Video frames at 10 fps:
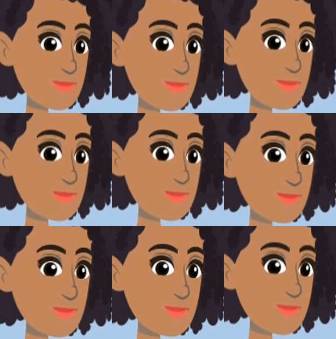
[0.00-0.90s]

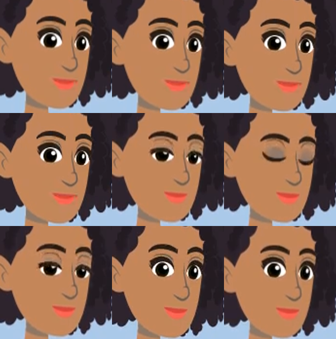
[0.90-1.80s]

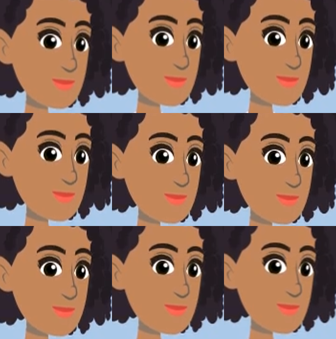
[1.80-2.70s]

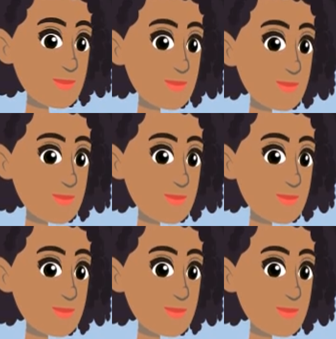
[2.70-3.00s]
Nobody speaks.